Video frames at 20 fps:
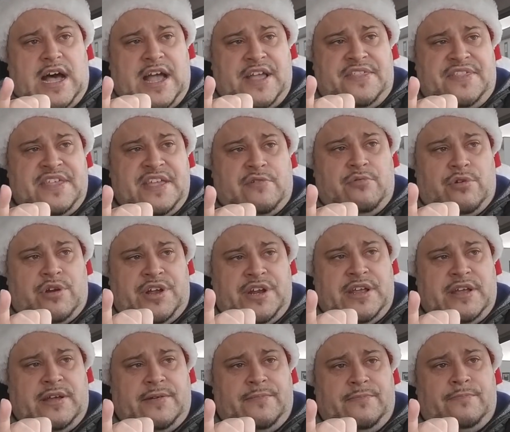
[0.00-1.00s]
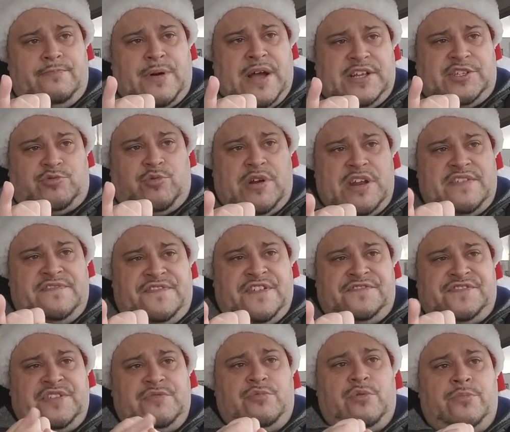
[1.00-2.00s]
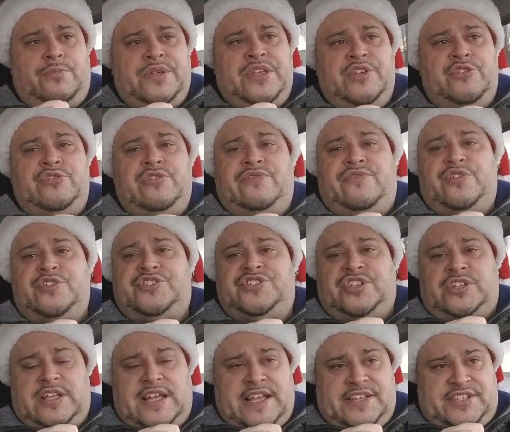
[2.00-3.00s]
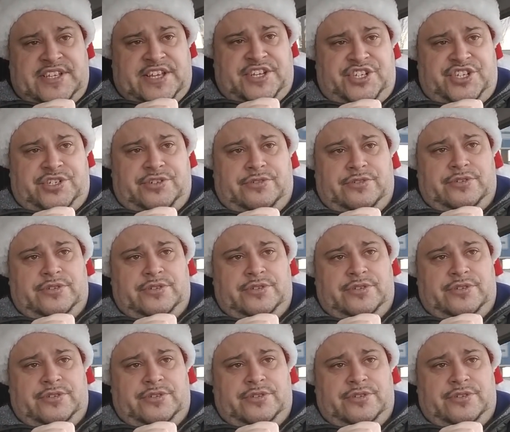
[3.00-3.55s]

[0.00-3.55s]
I think we're gonna, by 2050, will be universalization,